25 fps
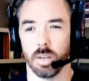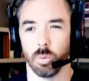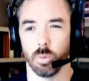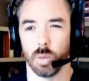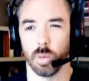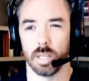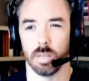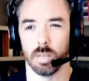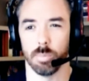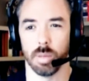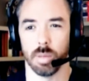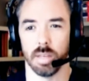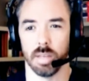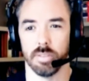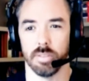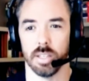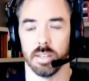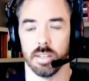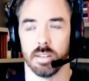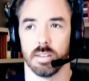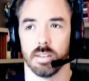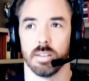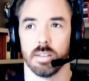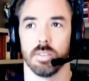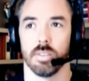we had to
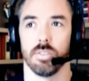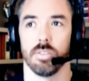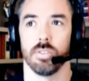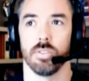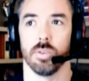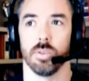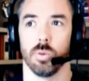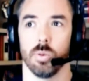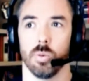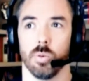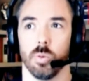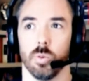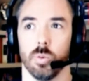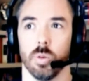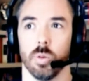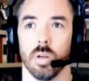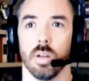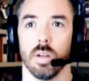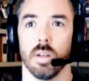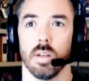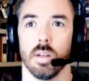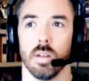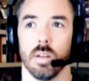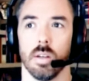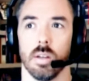pivot to
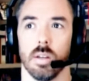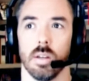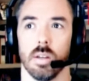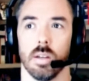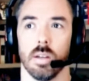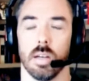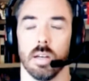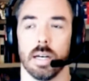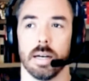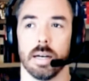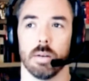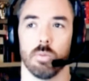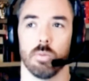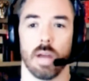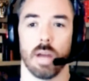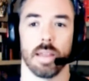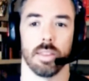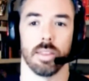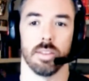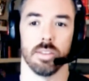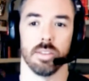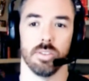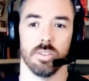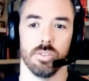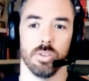
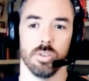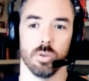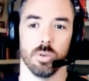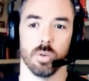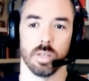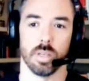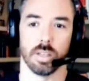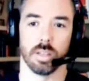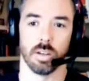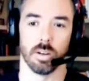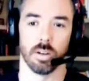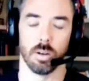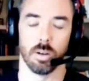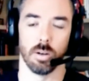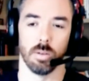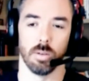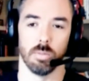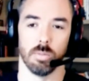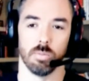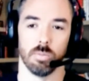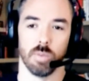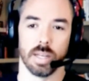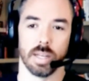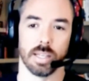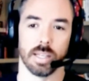rather than doing
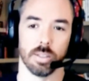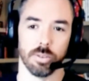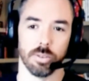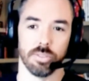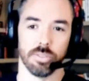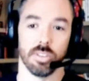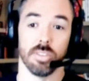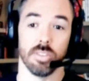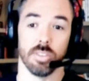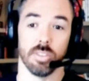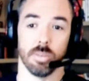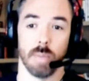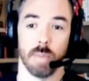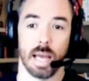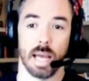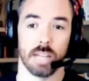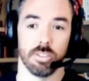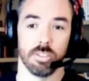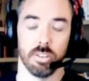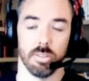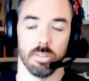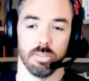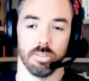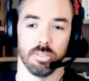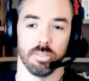our regular season
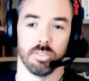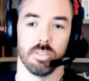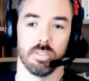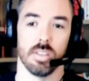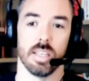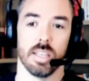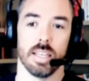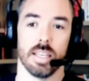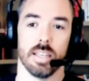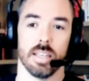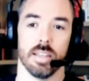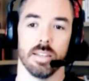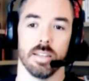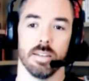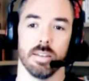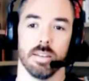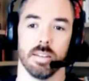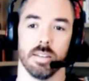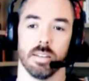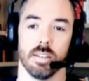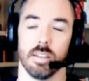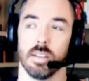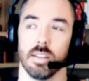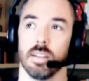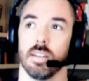matches
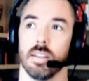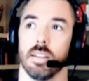in